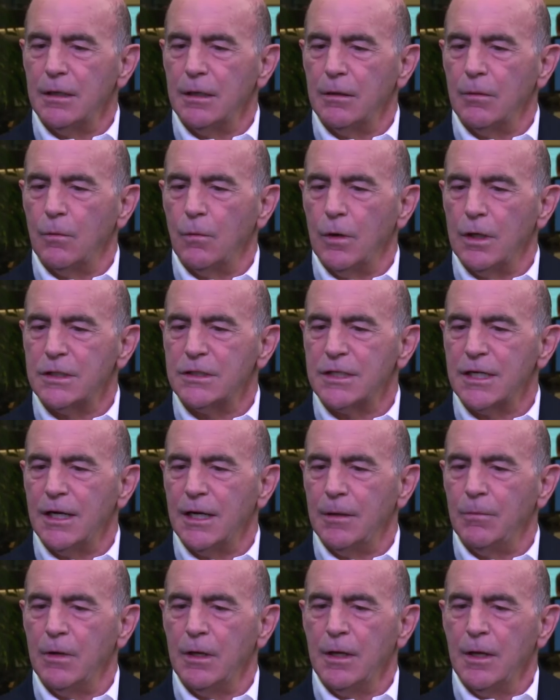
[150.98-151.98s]
uh, one
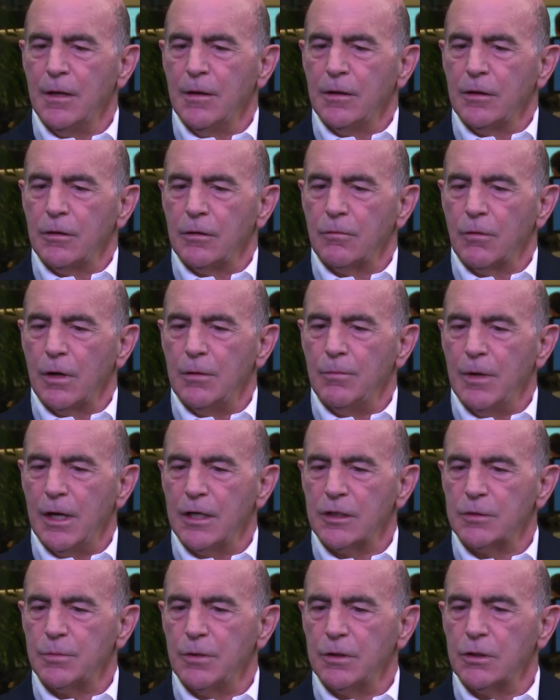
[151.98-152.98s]
time, the great
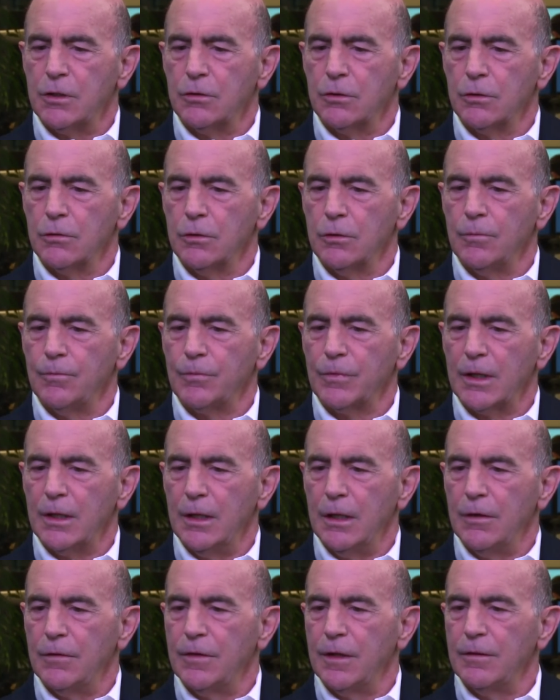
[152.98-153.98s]
management guru,
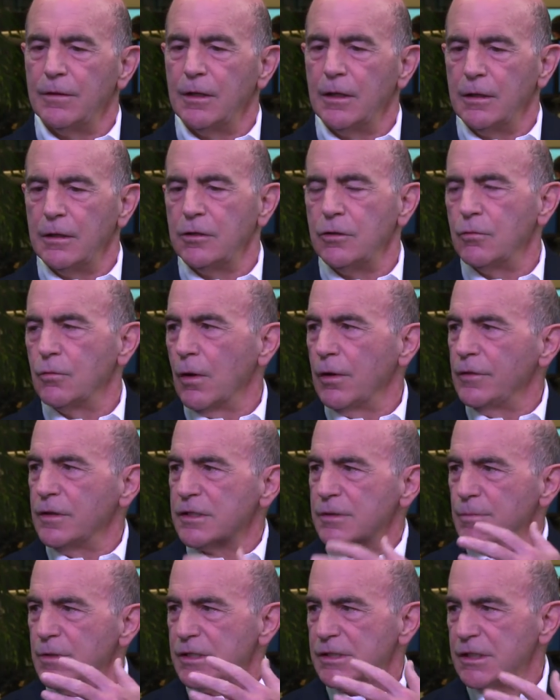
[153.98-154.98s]
uh, that, and you run
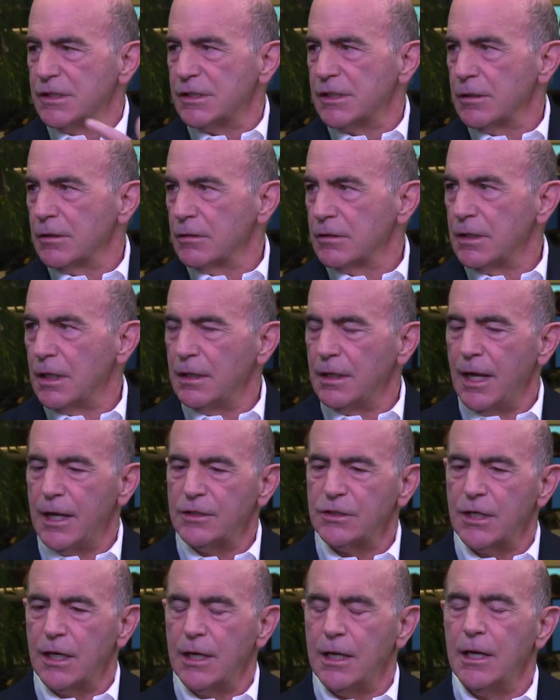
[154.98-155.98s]
this business here at, at
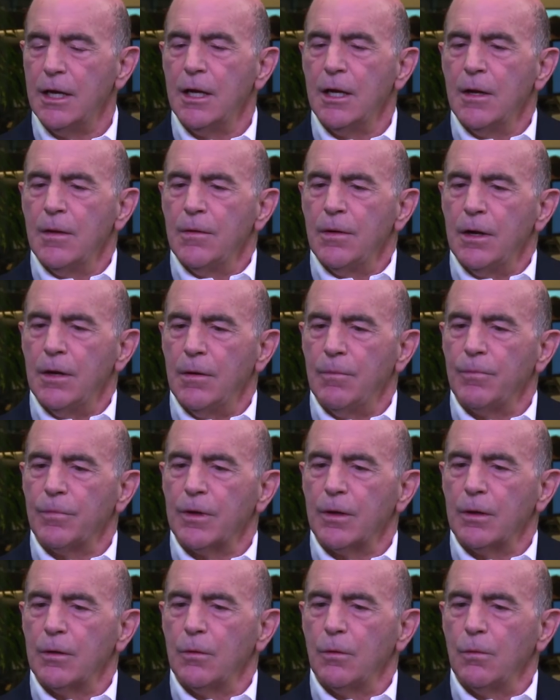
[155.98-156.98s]
Hedgeye, um,
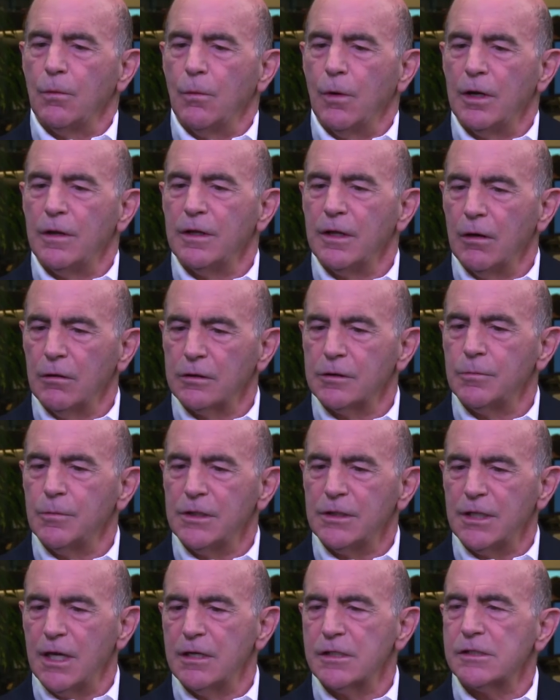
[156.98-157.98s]
one of the
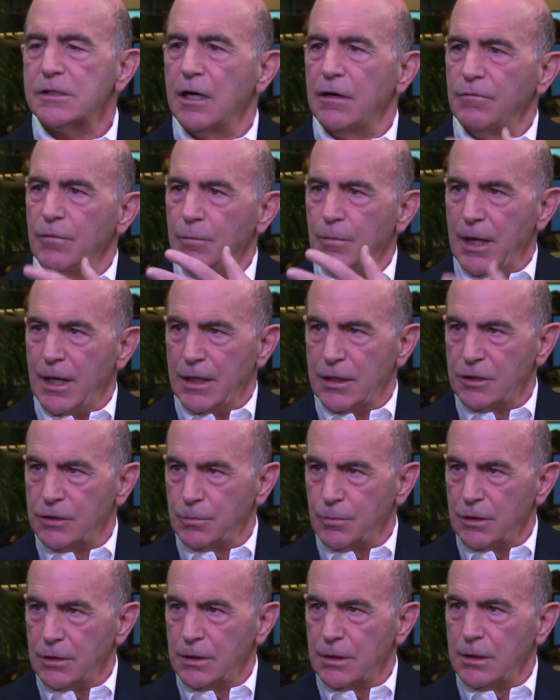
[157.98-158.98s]
ultimate tests of a
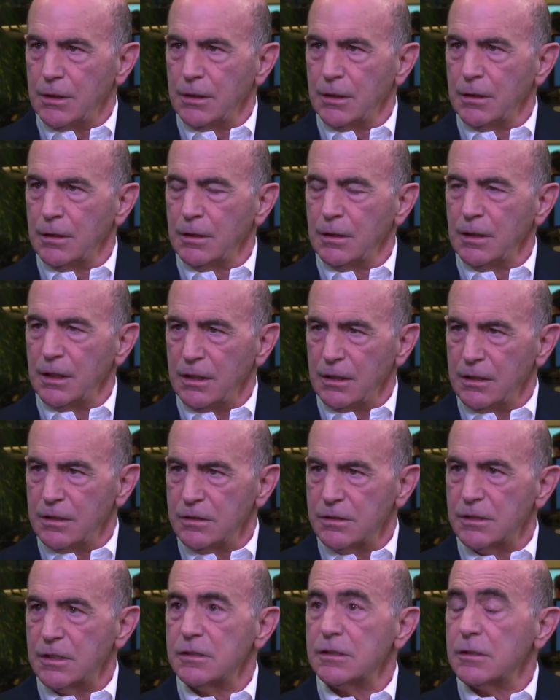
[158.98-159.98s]
management
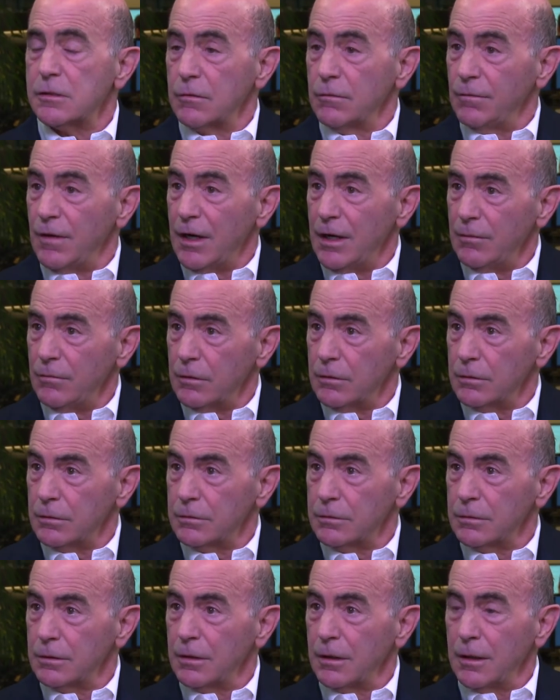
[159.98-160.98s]
is survival.
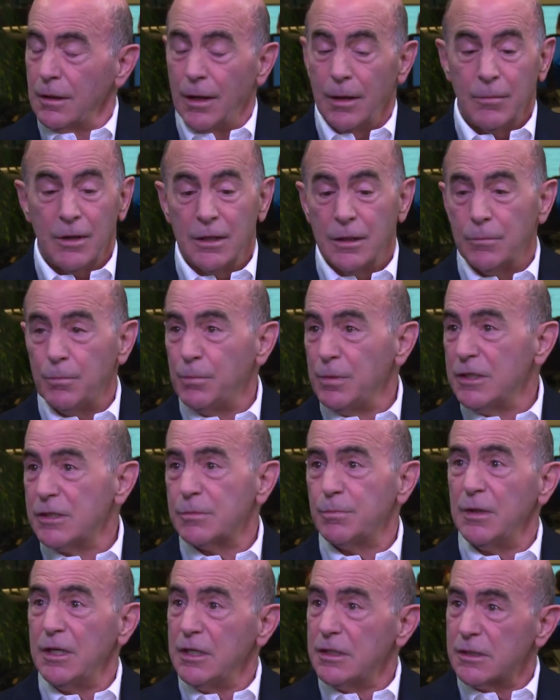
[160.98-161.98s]
Mm. I mean, it
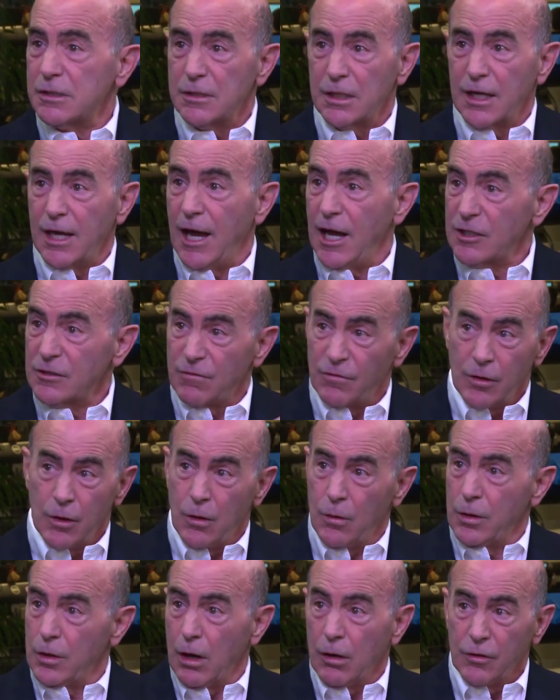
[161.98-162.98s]
bespeaks cash
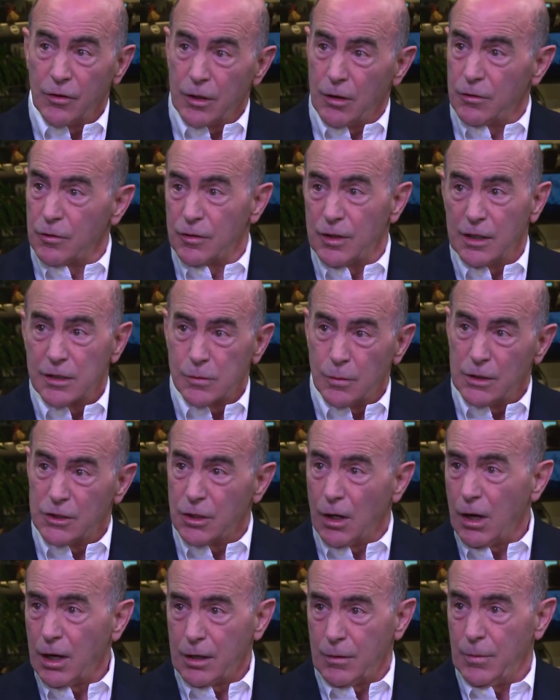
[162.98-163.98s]
flow and all the other things we
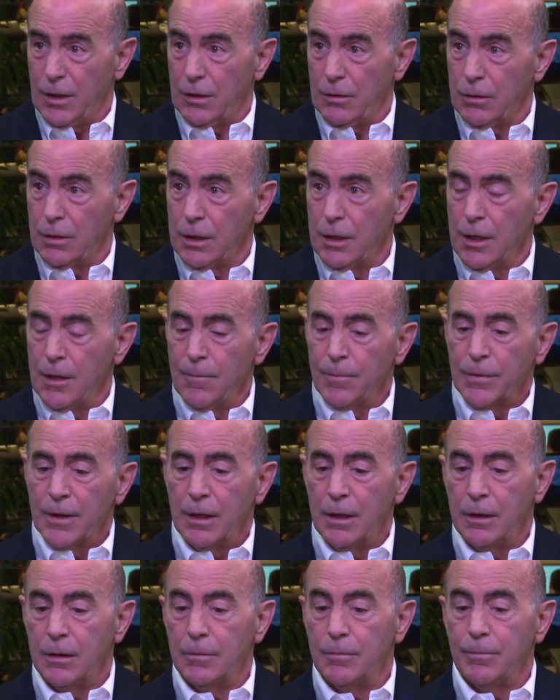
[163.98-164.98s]
talk about.
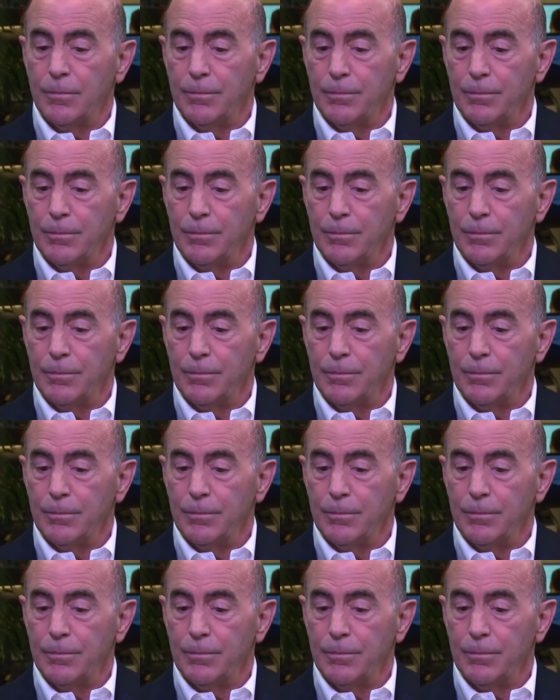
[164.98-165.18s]
Uh,